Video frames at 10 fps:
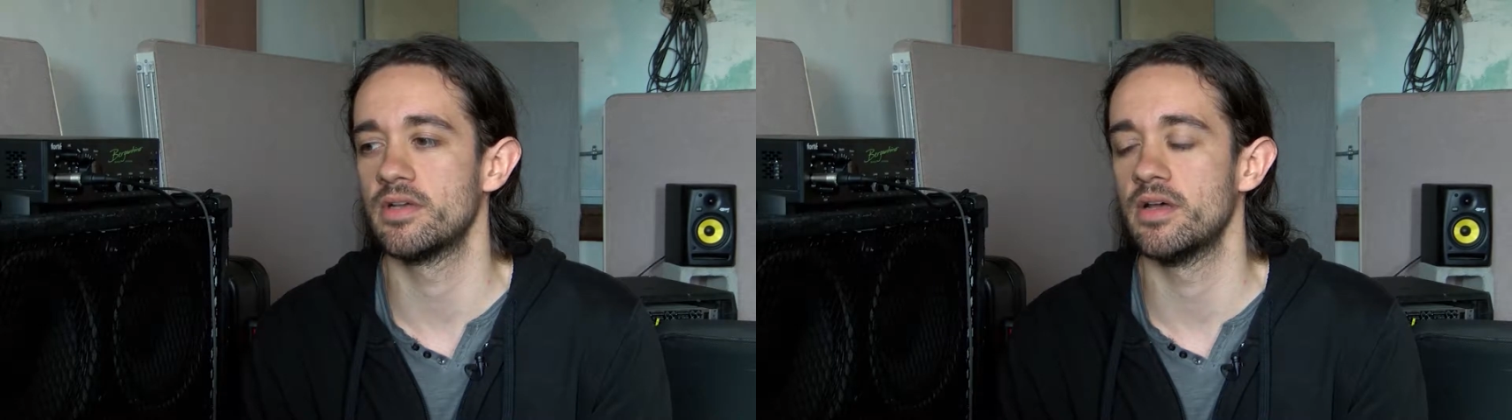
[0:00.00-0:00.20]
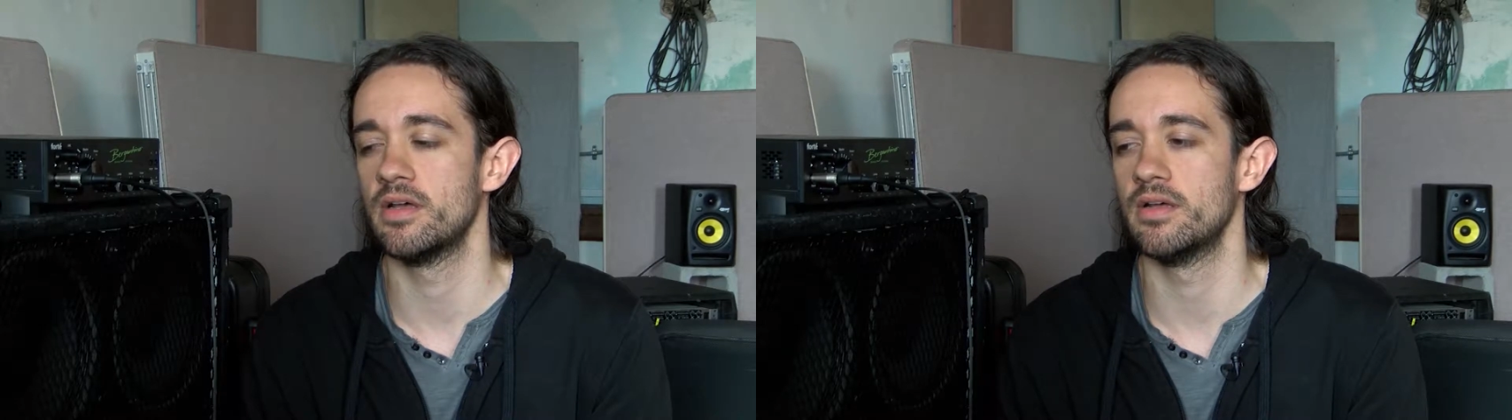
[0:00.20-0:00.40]

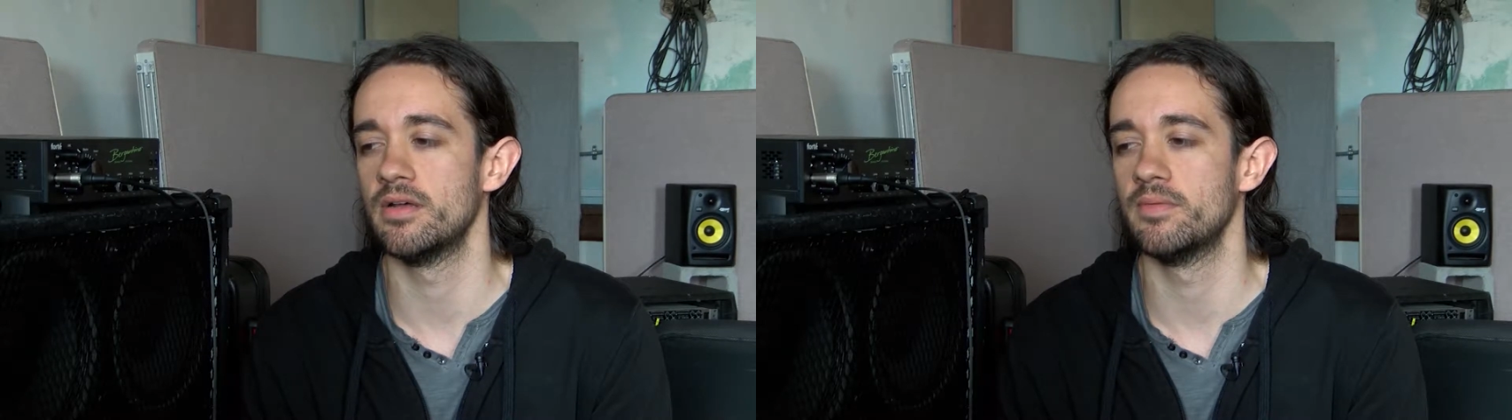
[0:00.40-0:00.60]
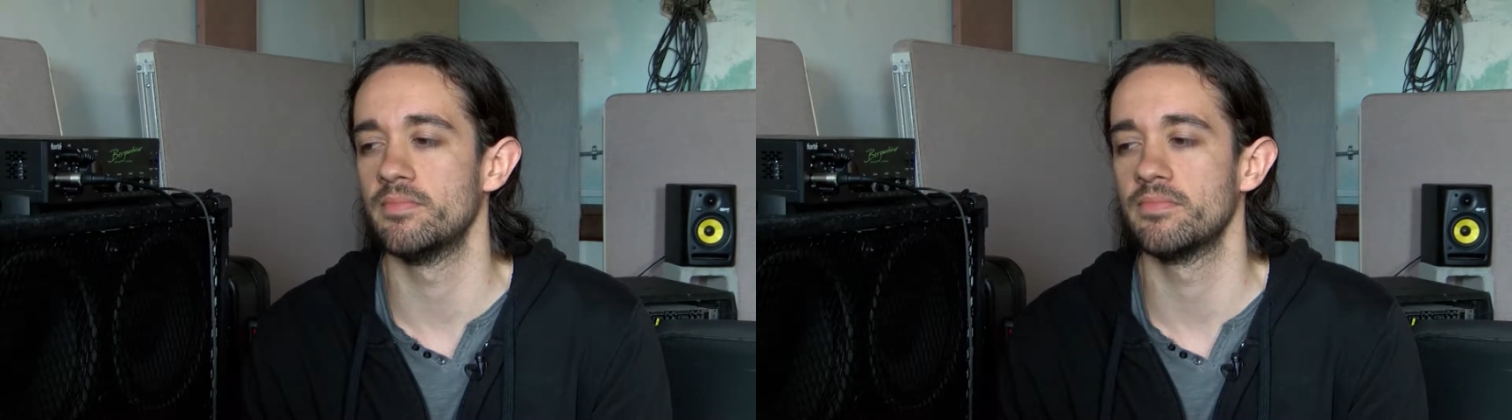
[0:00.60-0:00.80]

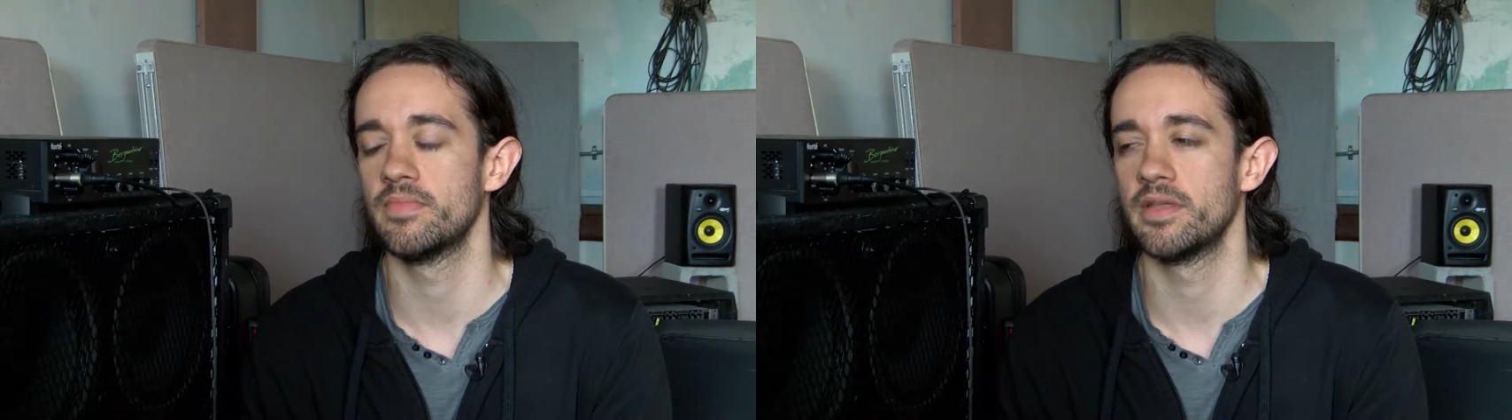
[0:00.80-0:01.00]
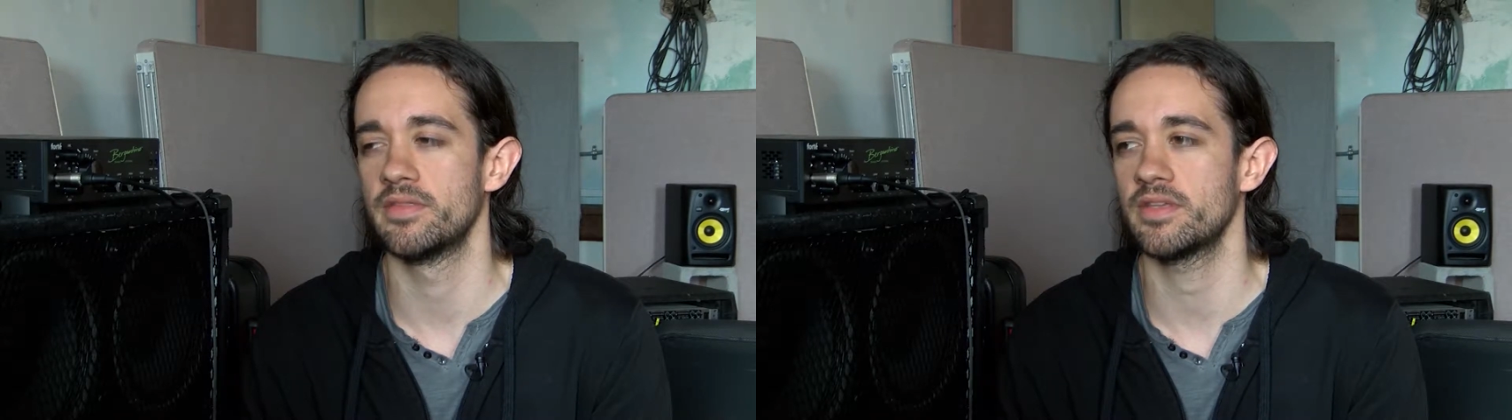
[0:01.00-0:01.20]
Um,
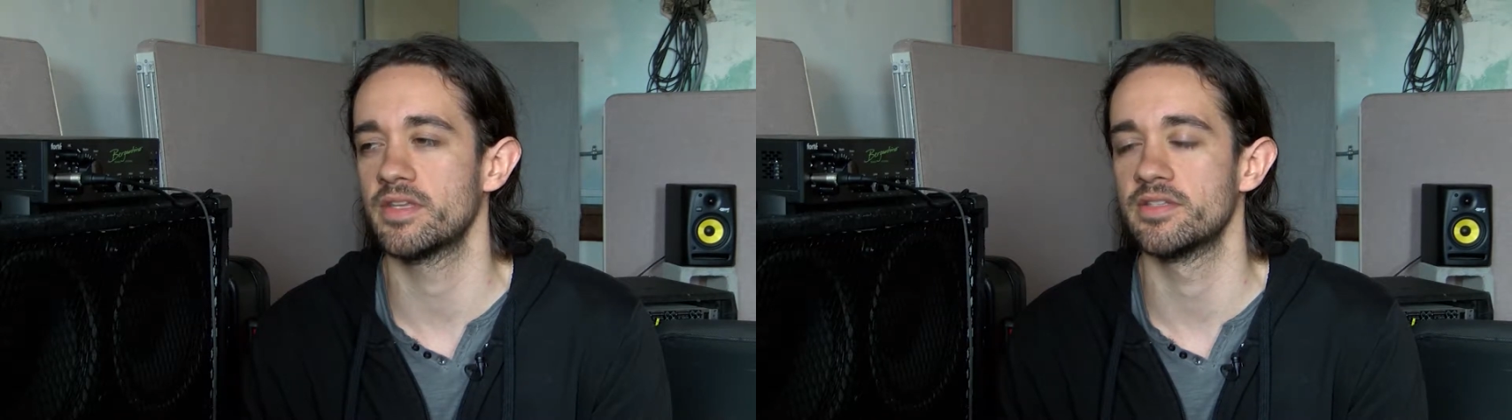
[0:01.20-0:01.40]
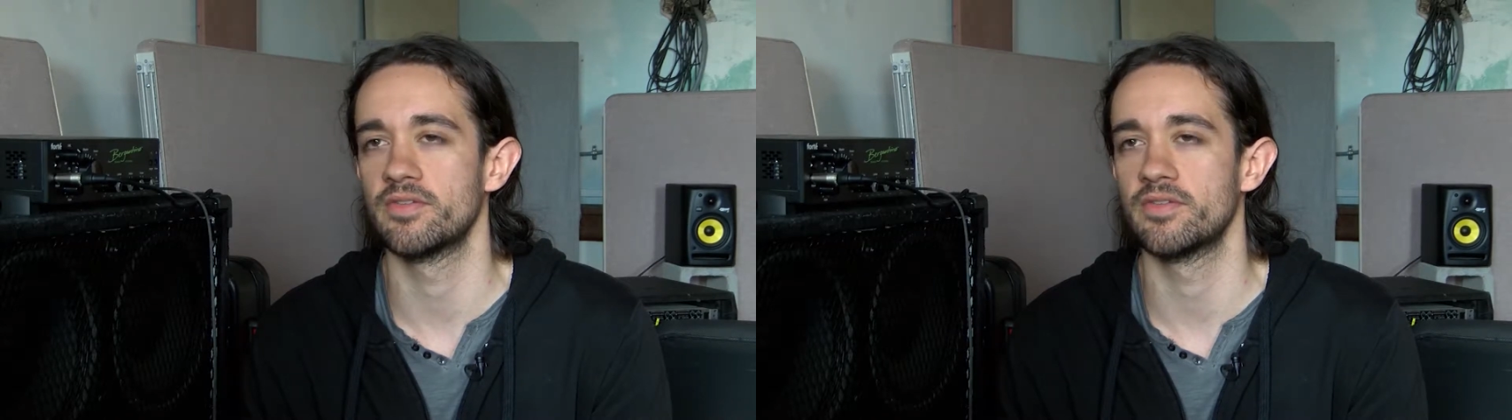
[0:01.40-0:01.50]
I think that's